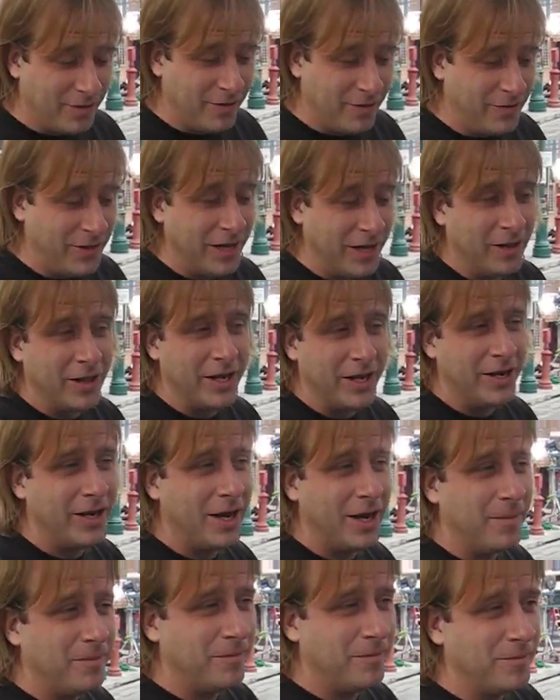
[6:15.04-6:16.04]
they'll end
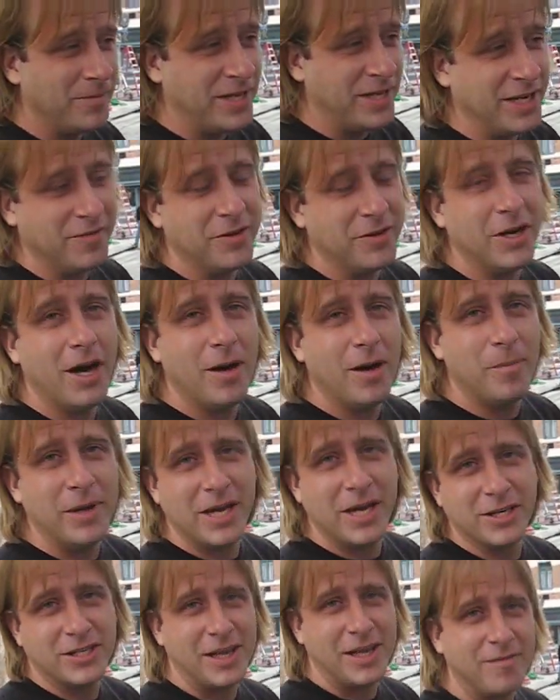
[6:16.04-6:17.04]
up giving up
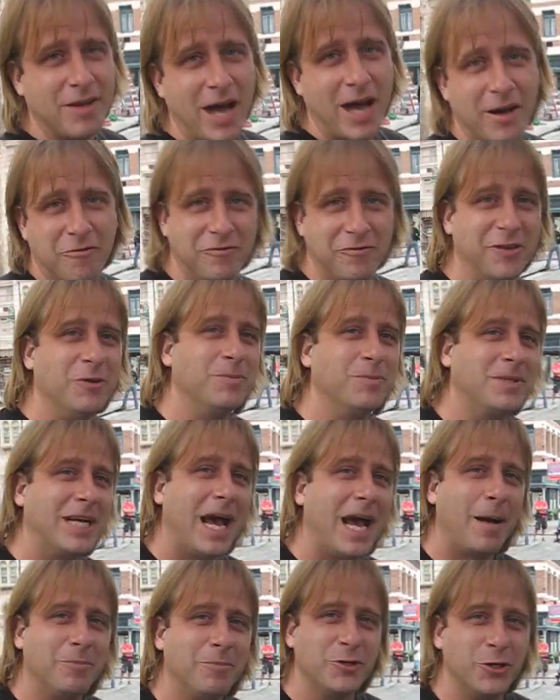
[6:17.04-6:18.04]
because they've got a film
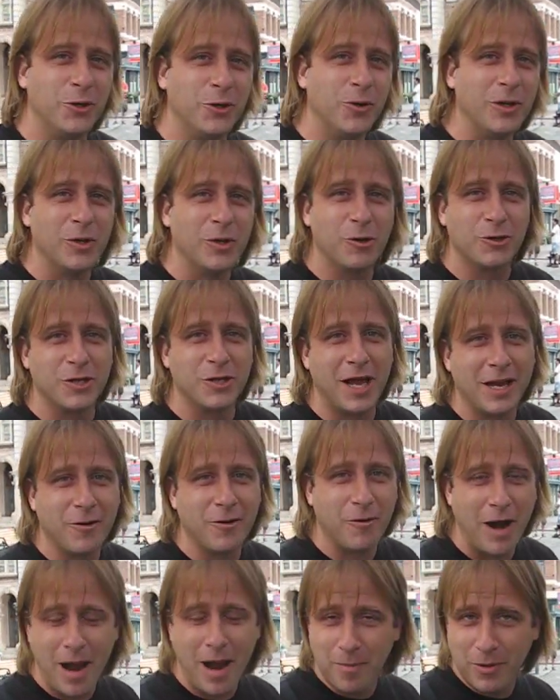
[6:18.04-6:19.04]
tap too. It looks like
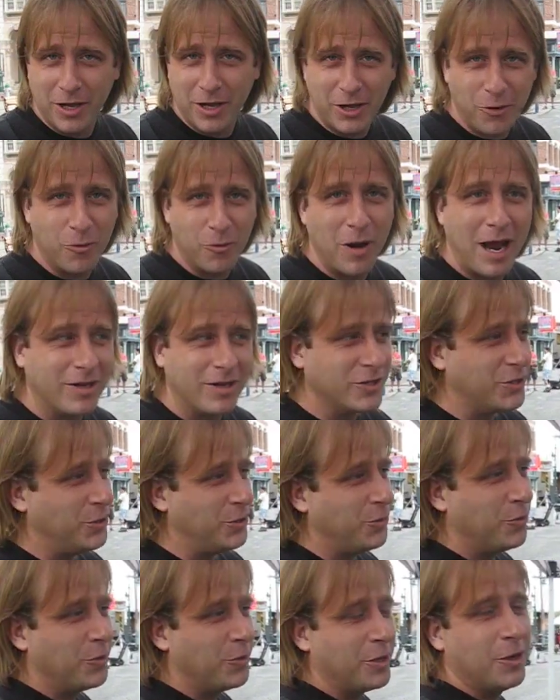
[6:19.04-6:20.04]
crap, like you were
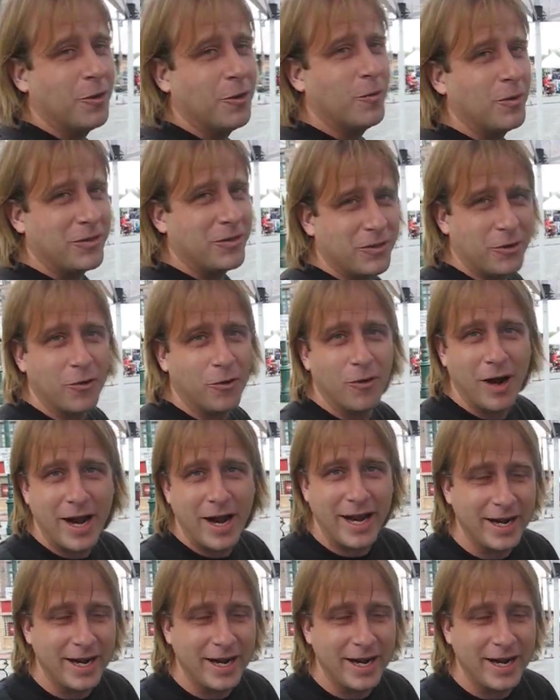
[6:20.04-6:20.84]
asking earlier with the grain.